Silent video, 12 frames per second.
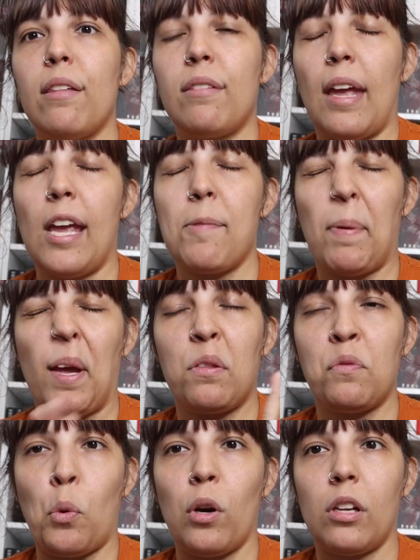staying
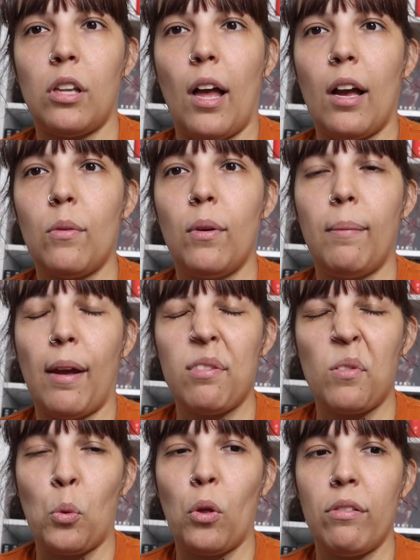past 4 o'clock when my
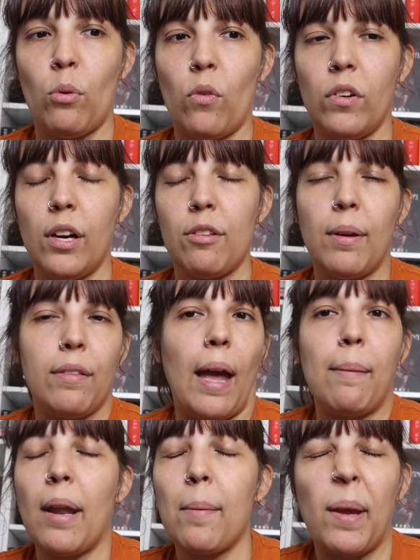school is over is because
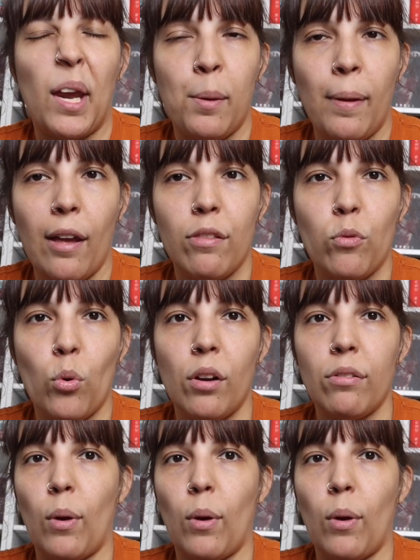I'm not paid past 4,